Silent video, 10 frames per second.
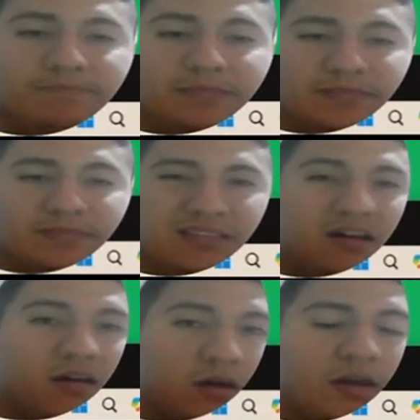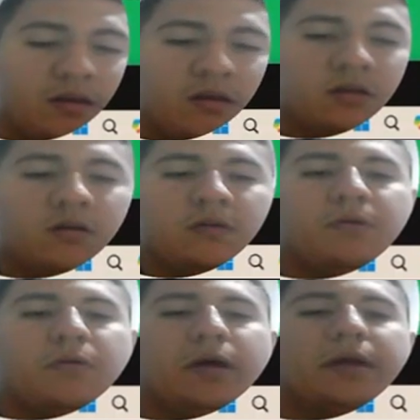hard,
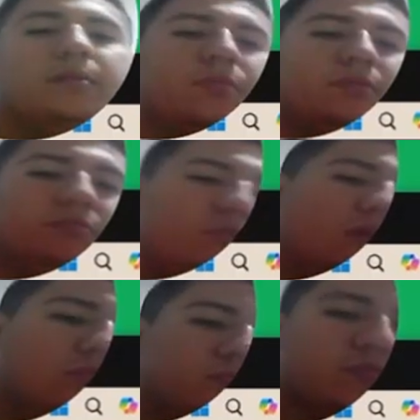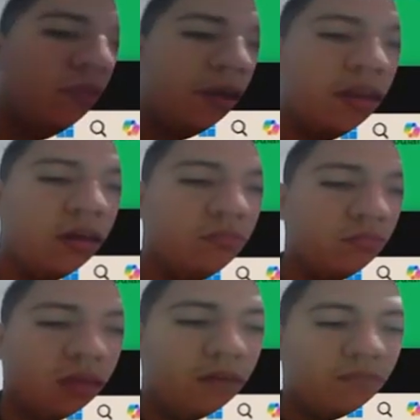right? But well, right now
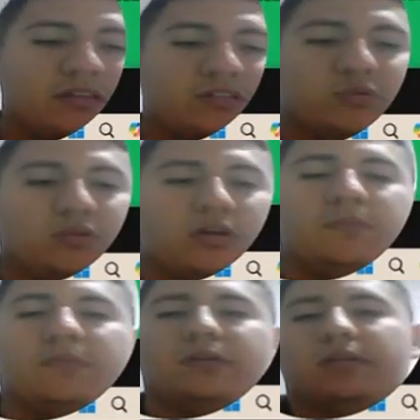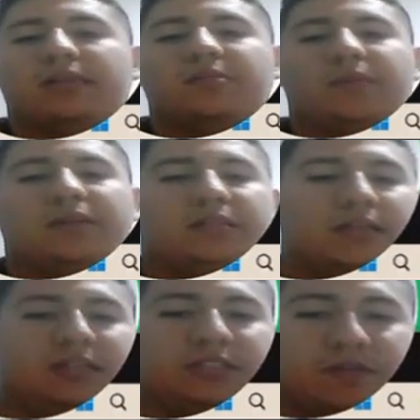everything showed up. That's basically the
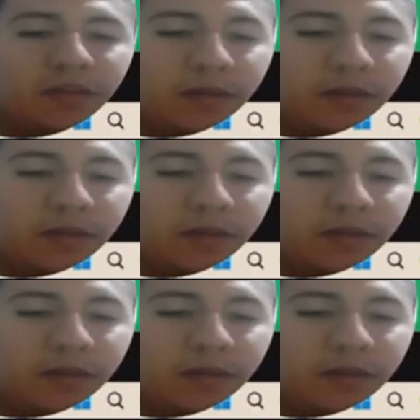activity